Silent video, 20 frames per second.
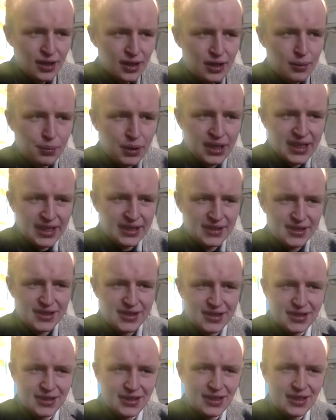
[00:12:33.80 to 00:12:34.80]
plates
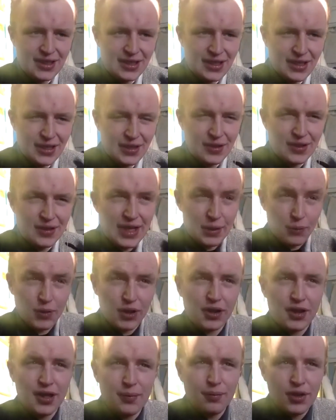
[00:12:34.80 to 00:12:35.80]
like with
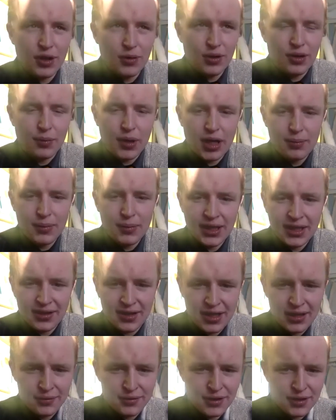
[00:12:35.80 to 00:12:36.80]
the marmalade
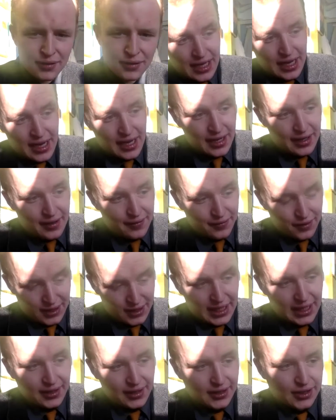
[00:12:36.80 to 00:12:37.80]
cover for
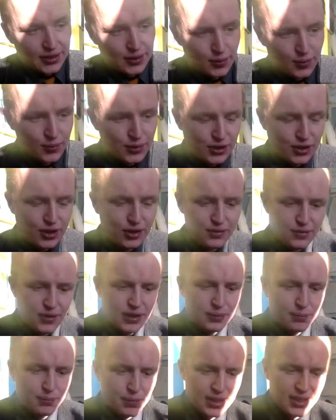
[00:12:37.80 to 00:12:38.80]
Gallus was good fun
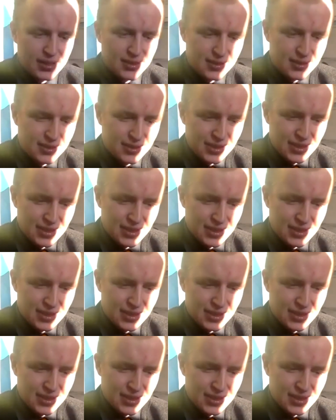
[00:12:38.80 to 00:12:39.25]
because